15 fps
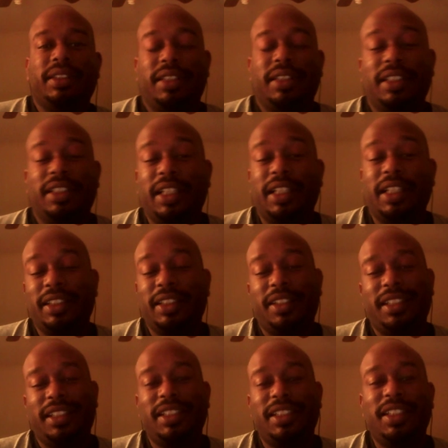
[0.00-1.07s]
And at the
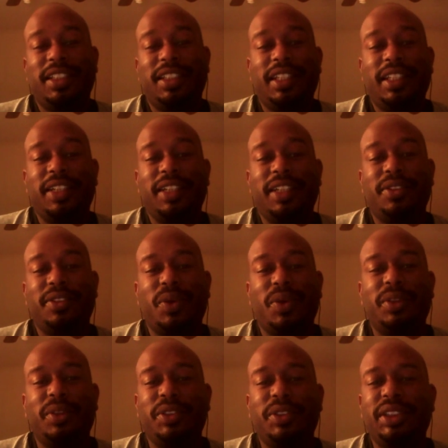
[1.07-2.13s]
end of the day,
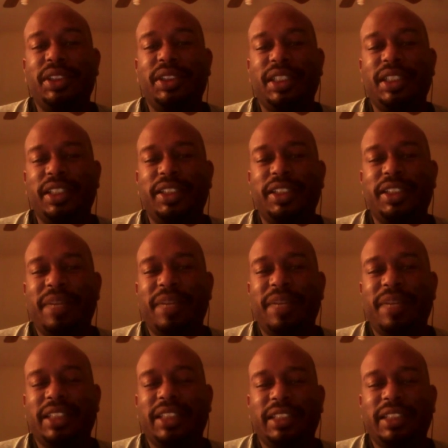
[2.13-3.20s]
Orton usually can get a good
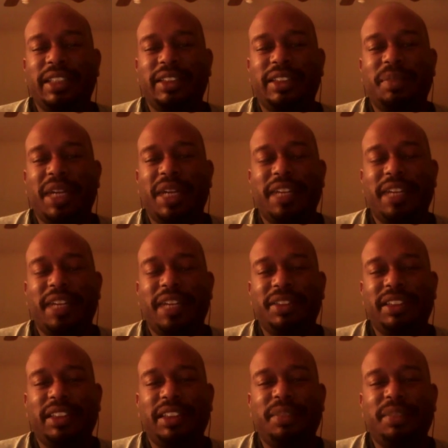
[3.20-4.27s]
match out of somebody. I haven't
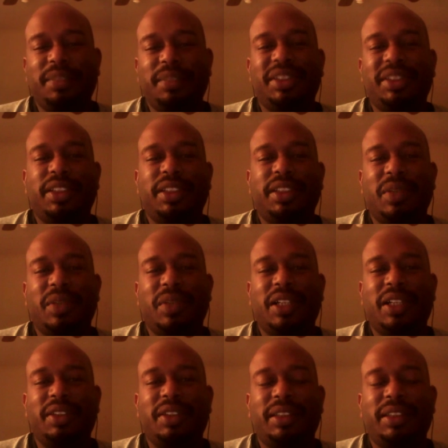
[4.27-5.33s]
seen him in a while.